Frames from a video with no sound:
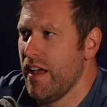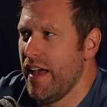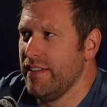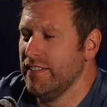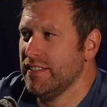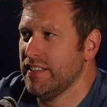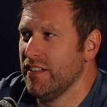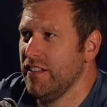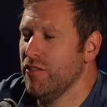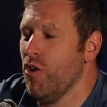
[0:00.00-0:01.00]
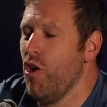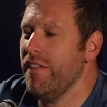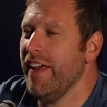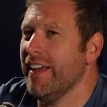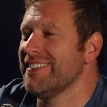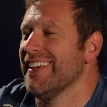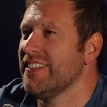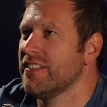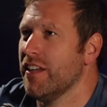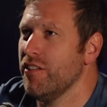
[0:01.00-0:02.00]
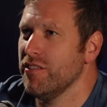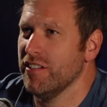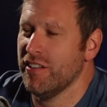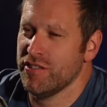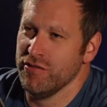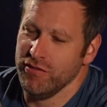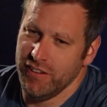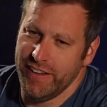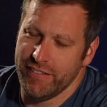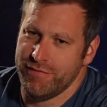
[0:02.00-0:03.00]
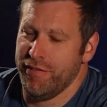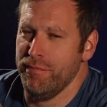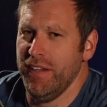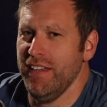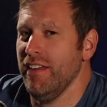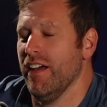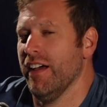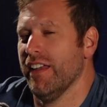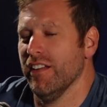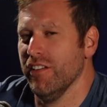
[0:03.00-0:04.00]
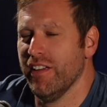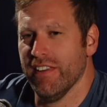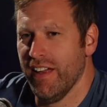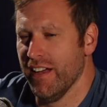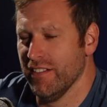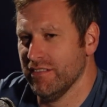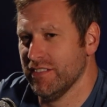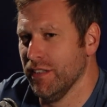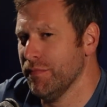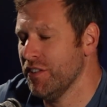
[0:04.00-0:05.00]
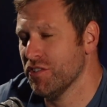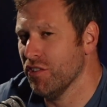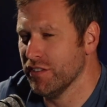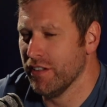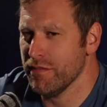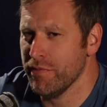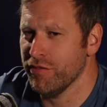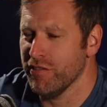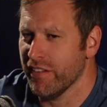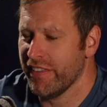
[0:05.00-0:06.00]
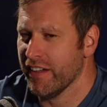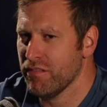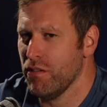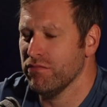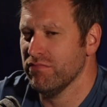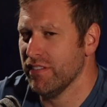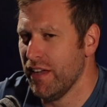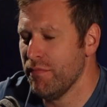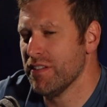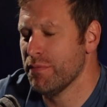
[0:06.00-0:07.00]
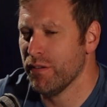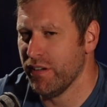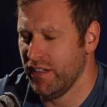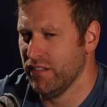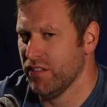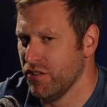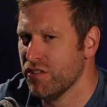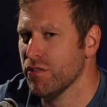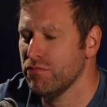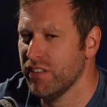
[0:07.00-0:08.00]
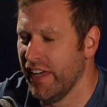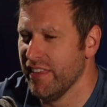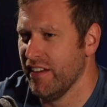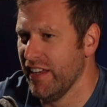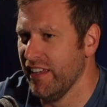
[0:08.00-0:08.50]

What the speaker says: And, on that discount, so like for me, I kind of look at that, somebody who's not done it before, and think, well, that must be quite crucial, getting the